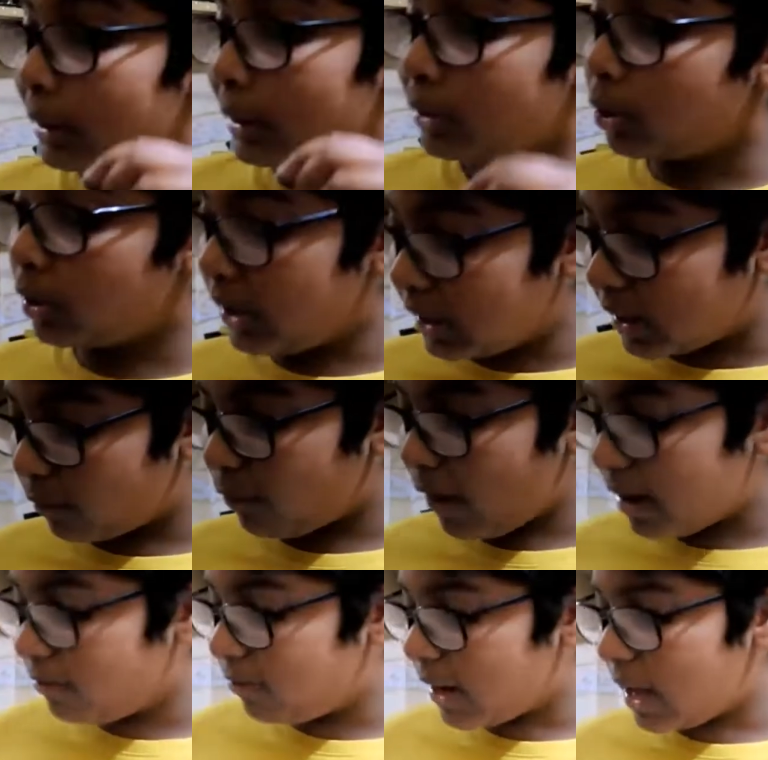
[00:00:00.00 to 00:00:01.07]
To the
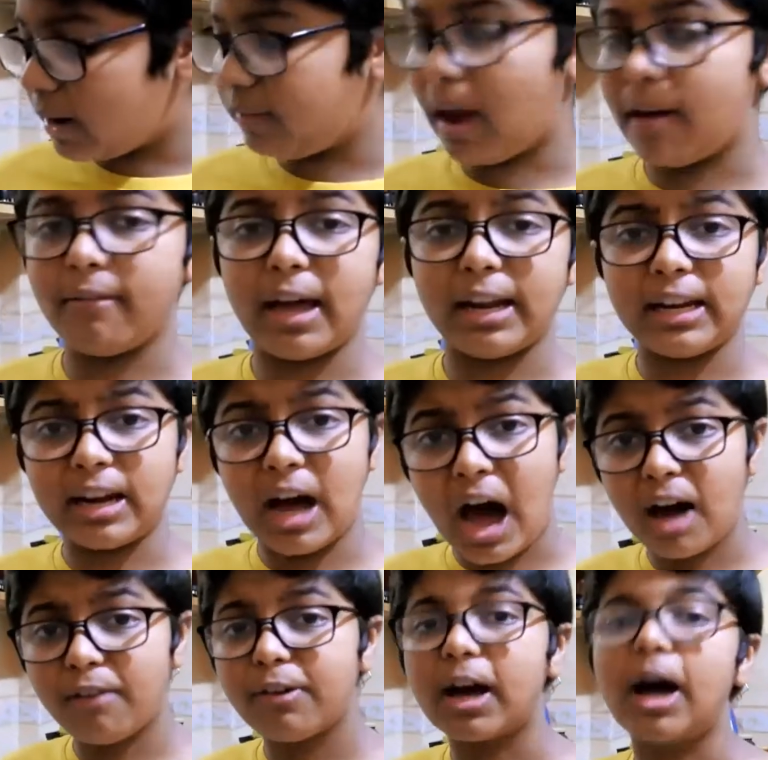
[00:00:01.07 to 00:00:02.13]
refined flour, we have added
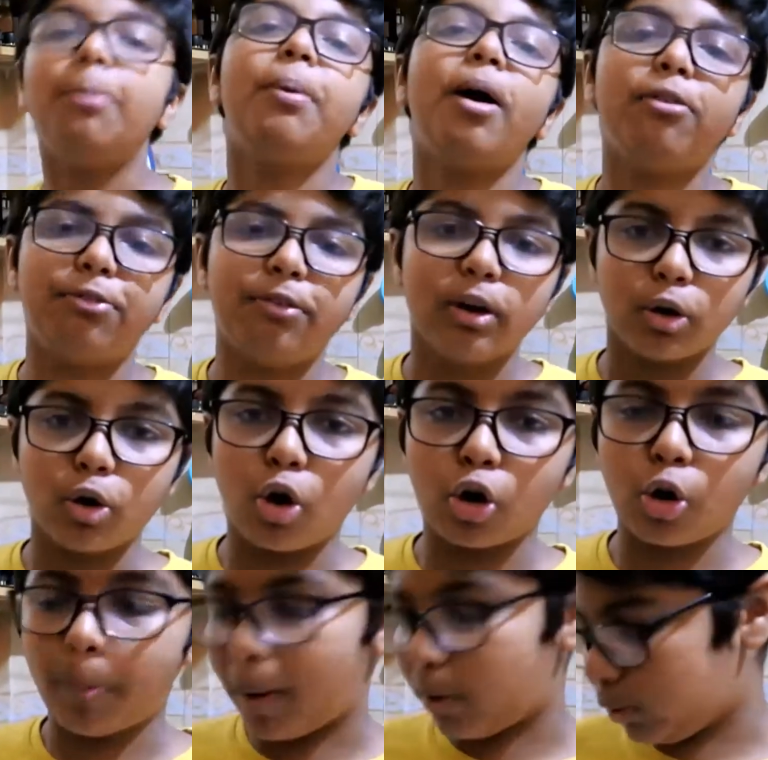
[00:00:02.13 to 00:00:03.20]
half a cup of
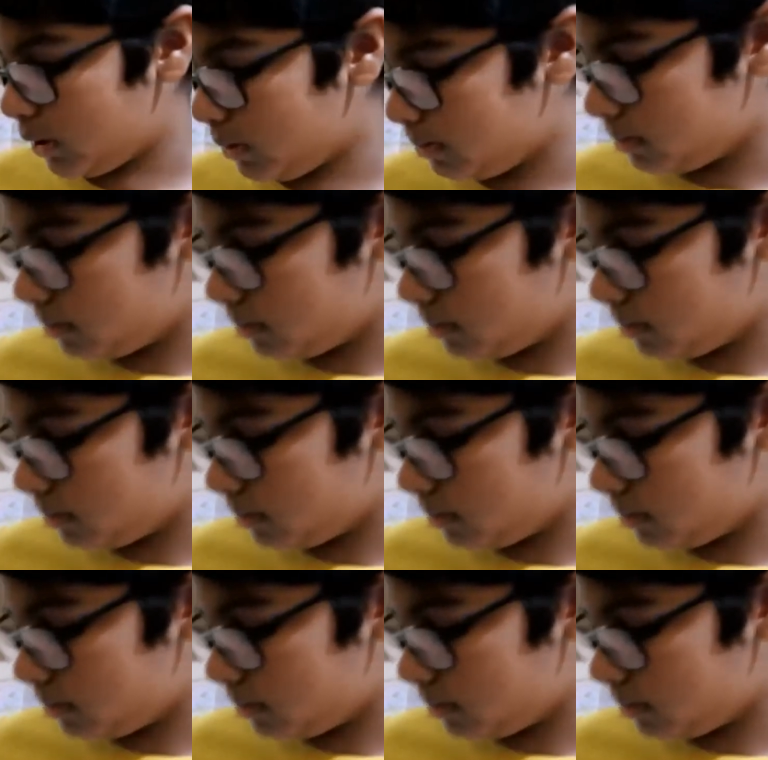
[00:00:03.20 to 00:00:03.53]
cocoa powder.